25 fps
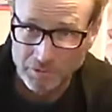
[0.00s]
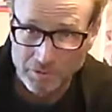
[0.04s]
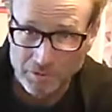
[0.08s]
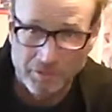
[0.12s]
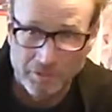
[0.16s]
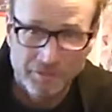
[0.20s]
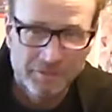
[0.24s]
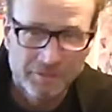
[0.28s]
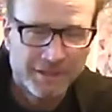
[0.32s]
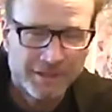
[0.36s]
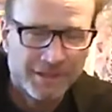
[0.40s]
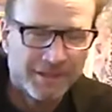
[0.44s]

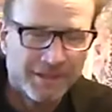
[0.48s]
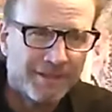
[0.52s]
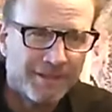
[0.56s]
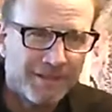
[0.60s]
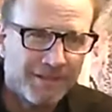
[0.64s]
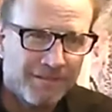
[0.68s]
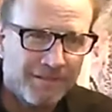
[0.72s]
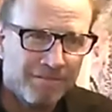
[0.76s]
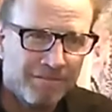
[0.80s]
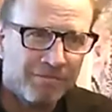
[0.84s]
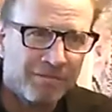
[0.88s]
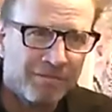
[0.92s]
do,
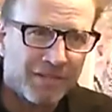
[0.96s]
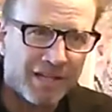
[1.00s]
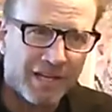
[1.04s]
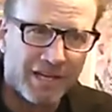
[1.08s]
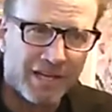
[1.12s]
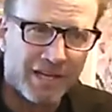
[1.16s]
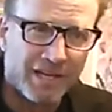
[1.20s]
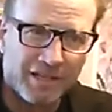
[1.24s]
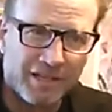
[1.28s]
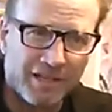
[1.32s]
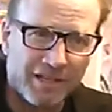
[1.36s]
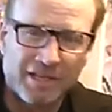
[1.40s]

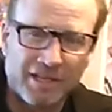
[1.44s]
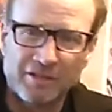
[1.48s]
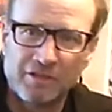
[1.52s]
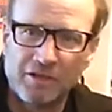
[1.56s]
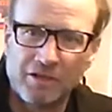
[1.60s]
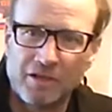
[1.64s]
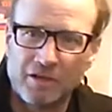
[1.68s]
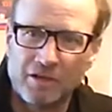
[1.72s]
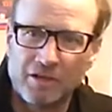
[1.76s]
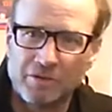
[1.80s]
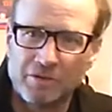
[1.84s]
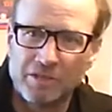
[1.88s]
and I let it
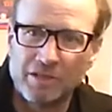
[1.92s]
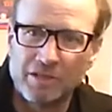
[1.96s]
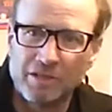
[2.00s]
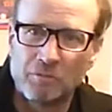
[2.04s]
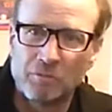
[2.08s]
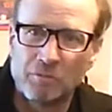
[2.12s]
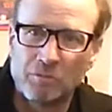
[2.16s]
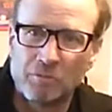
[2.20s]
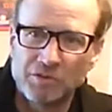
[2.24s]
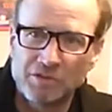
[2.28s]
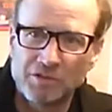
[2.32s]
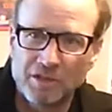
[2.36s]
go, it
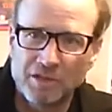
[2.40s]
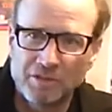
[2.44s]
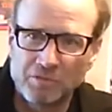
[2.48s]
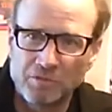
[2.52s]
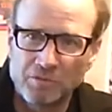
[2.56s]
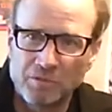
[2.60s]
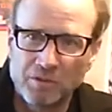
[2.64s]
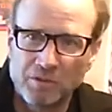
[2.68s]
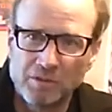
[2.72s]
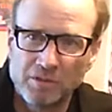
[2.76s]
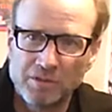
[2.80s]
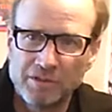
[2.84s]
will start
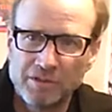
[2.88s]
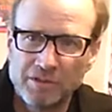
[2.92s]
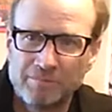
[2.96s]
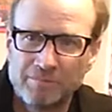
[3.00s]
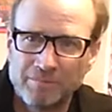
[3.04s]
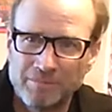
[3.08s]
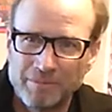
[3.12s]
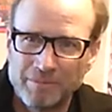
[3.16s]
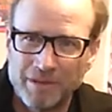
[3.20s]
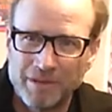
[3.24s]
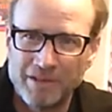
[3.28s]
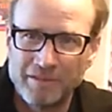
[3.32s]
rolling
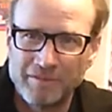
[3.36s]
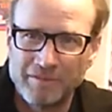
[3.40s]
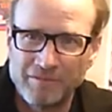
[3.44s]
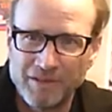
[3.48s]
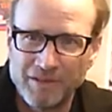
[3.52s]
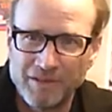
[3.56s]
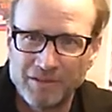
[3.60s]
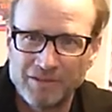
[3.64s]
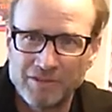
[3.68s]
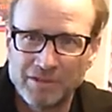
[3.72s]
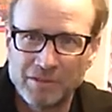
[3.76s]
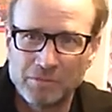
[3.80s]
and
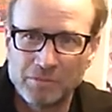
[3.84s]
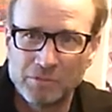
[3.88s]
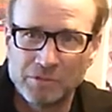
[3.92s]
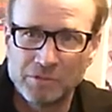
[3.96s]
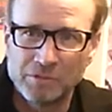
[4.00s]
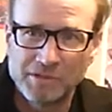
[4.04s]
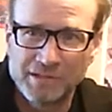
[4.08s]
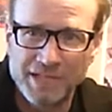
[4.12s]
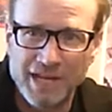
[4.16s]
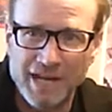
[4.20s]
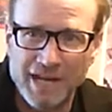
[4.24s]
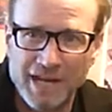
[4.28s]
eventually it will
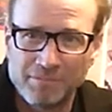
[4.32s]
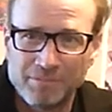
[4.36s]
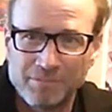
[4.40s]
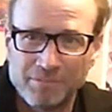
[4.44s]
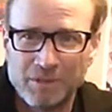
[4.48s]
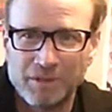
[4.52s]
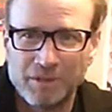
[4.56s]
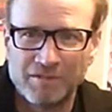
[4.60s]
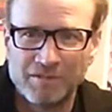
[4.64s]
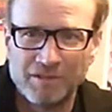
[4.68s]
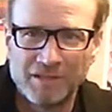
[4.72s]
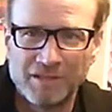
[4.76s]
stop.
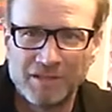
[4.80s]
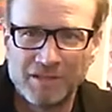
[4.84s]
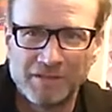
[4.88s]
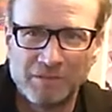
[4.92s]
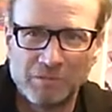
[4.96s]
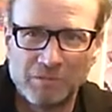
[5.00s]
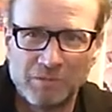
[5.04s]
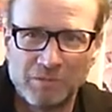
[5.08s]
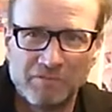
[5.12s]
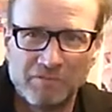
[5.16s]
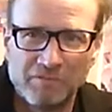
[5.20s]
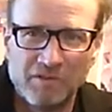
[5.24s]
Well, eventually
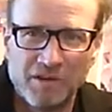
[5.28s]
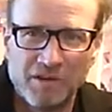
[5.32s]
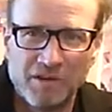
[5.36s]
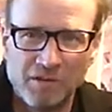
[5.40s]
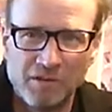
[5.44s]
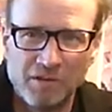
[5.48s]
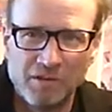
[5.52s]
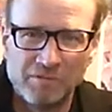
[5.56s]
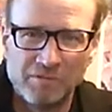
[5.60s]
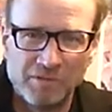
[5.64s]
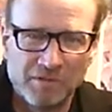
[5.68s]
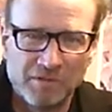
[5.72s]
it would fall
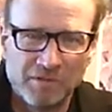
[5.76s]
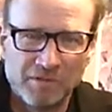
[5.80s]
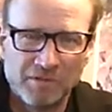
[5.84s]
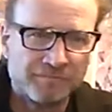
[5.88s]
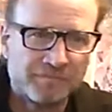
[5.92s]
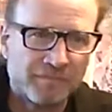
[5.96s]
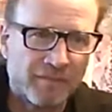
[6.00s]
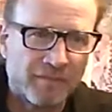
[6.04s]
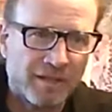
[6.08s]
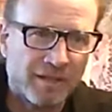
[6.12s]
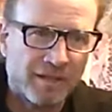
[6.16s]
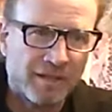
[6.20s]
over.
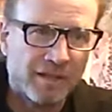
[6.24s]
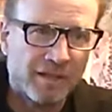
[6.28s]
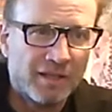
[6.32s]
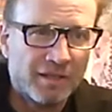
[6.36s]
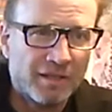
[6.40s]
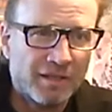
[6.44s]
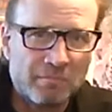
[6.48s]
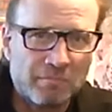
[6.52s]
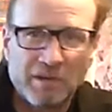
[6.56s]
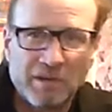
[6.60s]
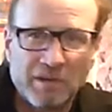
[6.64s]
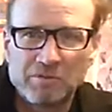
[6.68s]

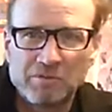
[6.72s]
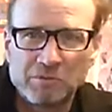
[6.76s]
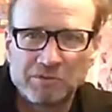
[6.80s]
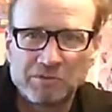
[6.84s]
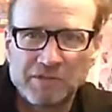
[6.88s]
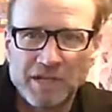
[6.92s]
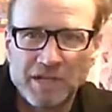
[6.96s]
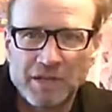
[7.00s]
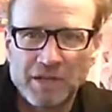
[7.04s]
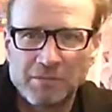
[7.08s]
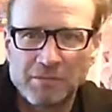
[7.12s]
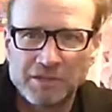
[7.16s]
But if it was
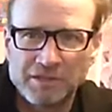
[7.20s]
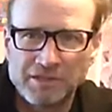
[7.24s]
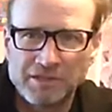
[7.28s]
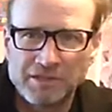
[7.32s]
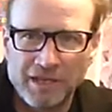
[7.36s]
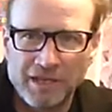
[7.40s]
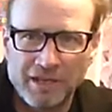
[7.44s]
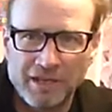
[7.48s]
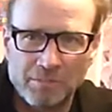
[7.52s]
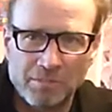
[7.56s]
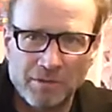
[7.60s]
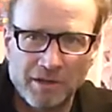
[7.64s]
able to
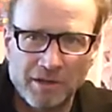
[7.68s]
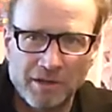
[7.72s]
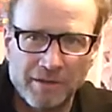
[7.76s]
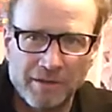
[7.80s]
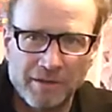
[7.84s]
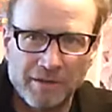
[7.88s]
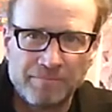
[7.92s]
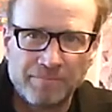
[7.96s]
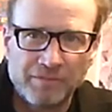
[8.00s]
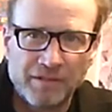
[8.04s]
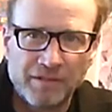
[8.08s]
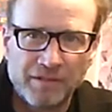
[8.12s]
stay upright,
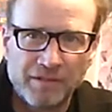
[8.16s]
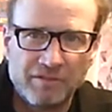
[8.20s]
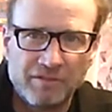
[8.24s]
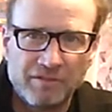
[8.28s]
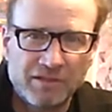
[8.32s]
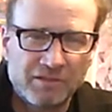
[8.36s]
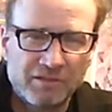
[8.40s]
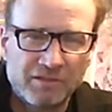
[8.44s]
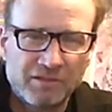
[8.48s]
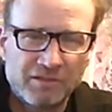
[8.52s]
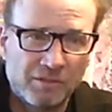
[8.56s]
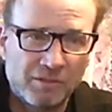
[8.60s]

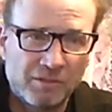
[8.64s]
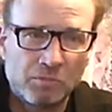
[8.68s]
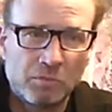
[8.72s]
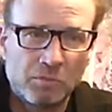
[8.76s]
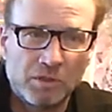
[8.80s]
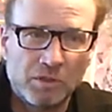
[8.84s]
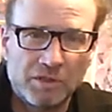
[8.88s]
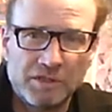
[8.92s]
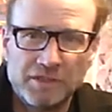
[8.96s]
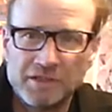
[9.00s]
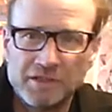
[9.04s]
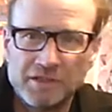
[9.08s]
eventually it
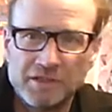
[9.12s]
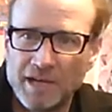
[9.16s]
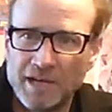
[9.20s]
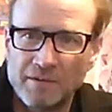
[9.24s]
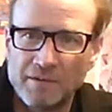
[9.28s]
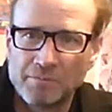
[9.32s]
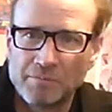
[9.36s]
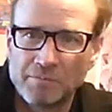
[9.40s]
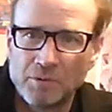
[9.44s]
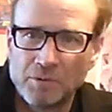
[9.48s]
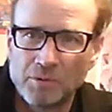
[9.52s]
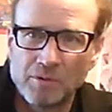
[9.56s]
would
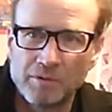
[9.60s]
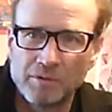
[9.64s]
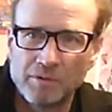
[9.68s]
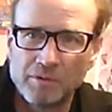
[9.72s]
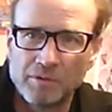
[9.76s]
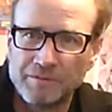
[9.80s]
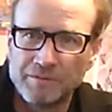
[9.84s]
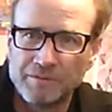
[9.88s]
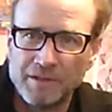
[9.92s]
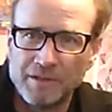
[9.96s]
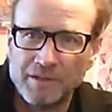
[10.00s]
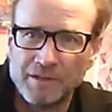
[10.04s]
stop rolling.